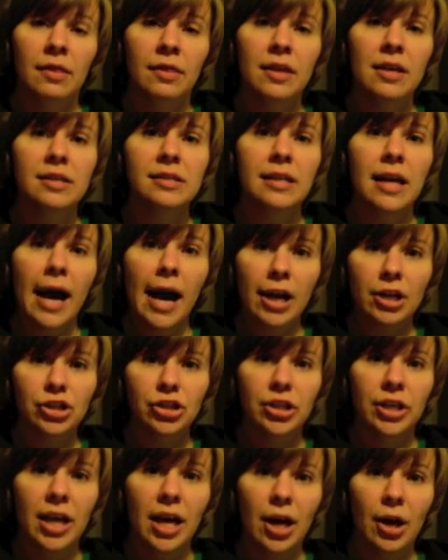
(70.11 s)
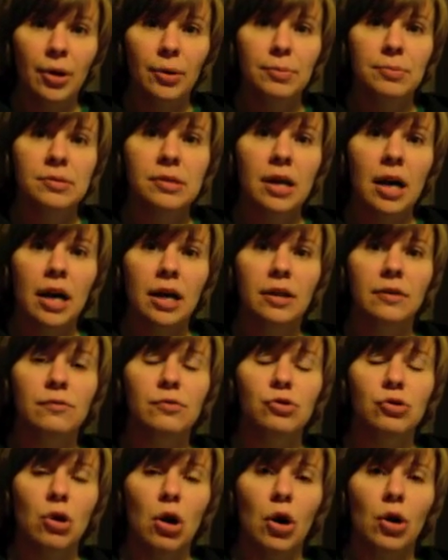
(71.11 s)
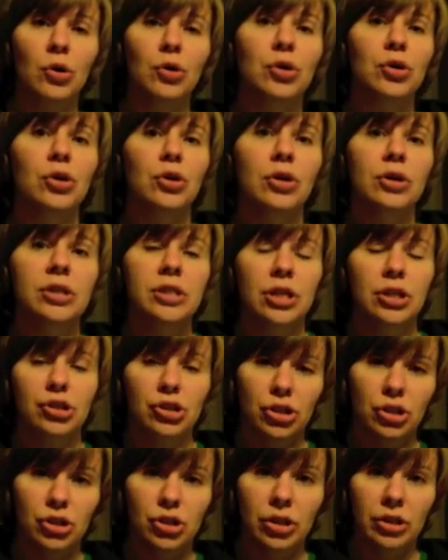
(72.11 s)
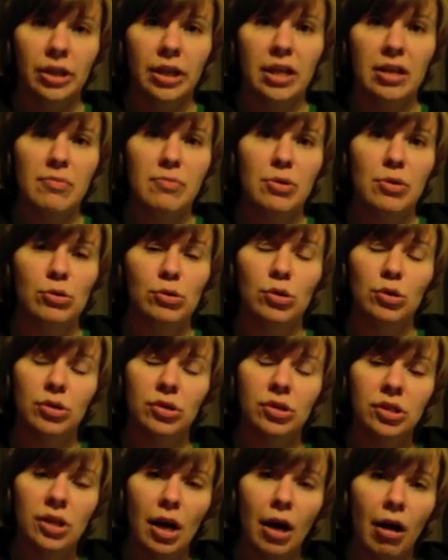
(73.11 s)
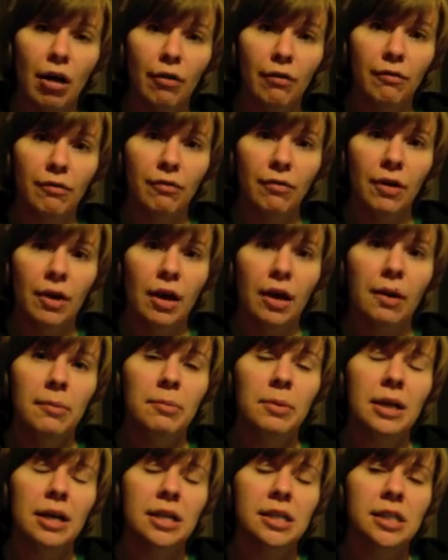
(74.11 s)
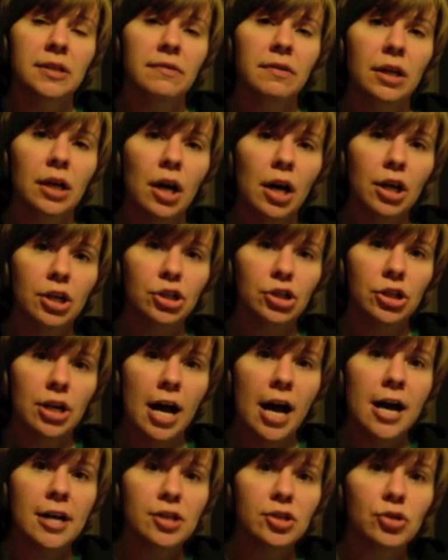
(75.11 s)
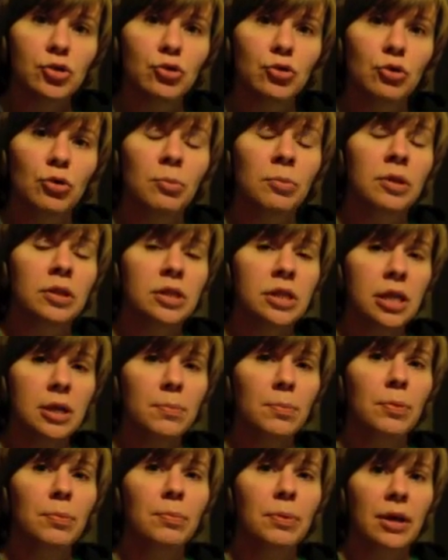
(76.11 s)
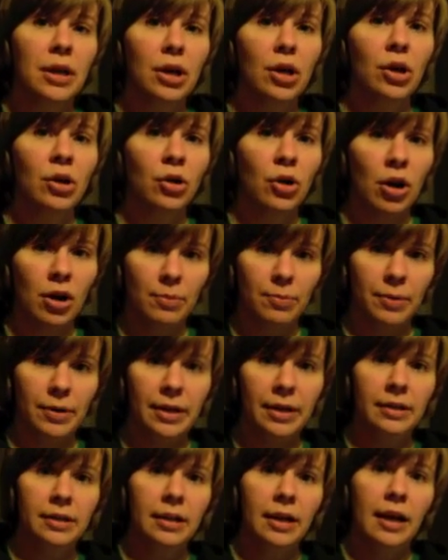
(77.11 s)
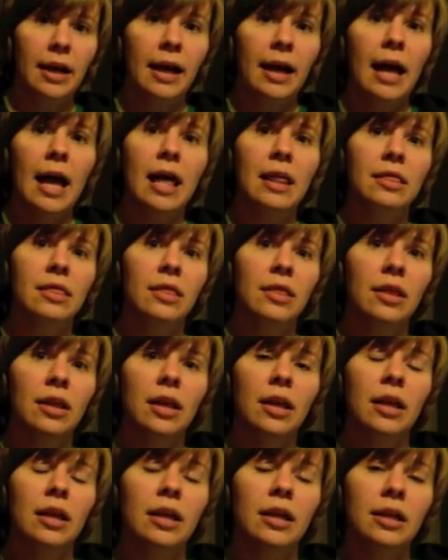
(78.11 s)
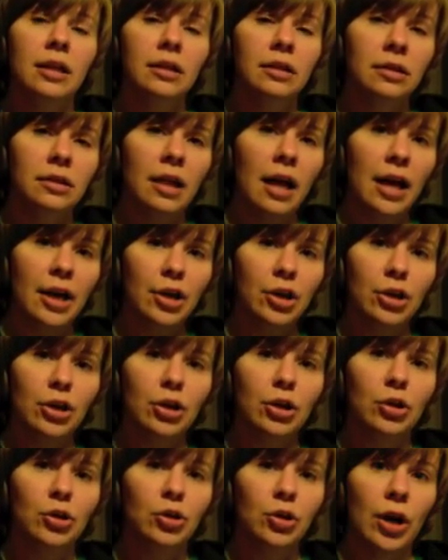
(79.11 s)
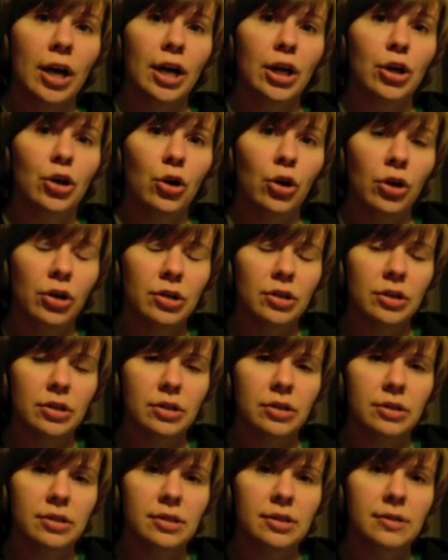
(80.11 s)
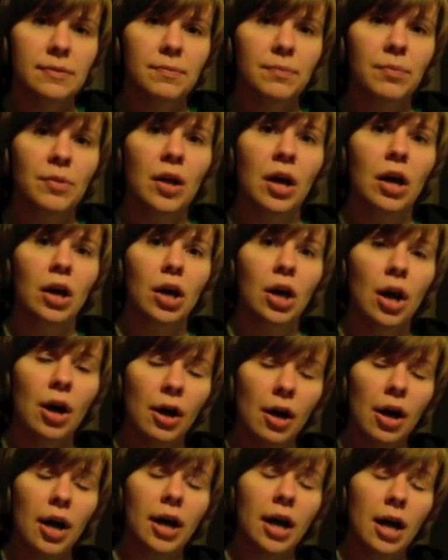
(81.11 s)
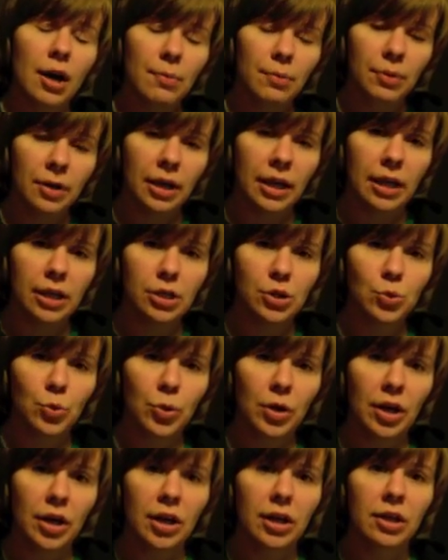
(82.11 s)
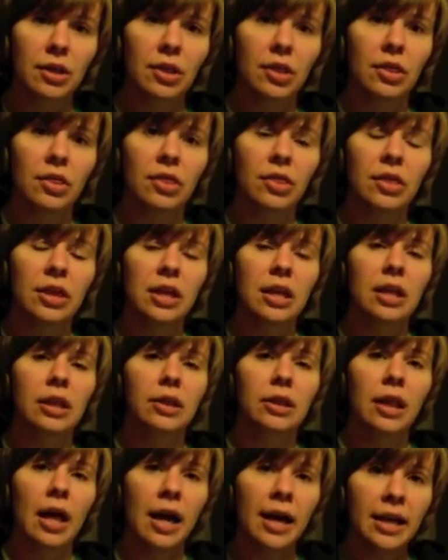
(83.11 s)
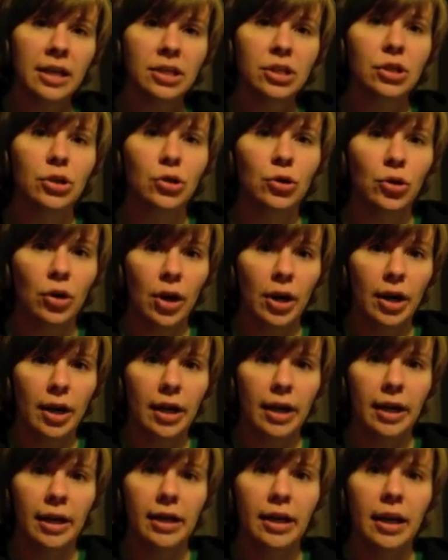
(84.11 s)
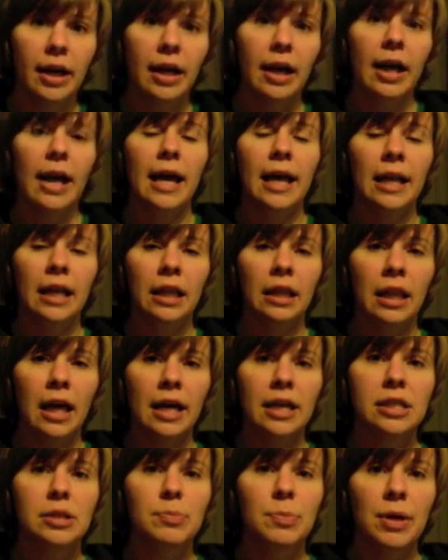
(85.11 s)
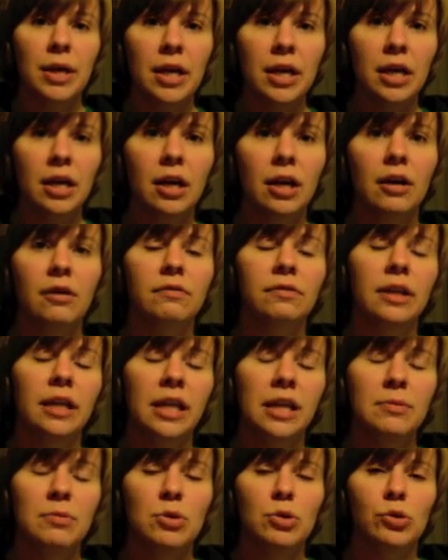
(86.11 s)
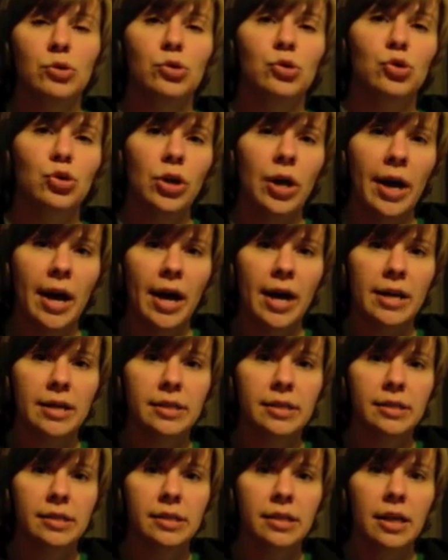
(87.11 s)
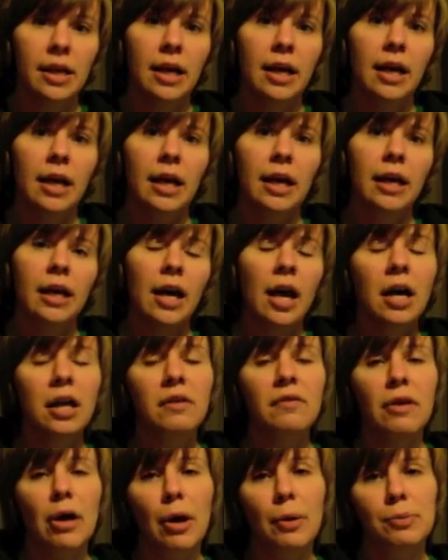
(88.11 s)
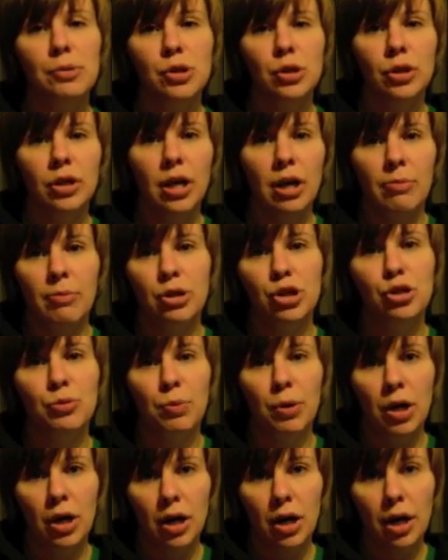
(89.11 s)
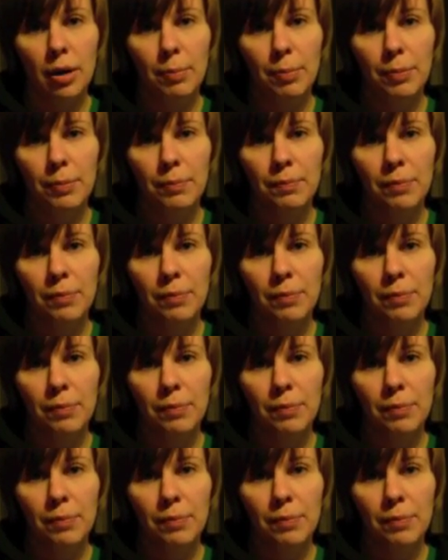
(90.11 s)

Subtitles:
This actually helps kind of draw your attention to Lady Muse herself because of the contrast from the deep pink carpet and the lighter gray curtains accompanied with the light gray and light pink of Lady Muse's dress. It kind of helps her image pop.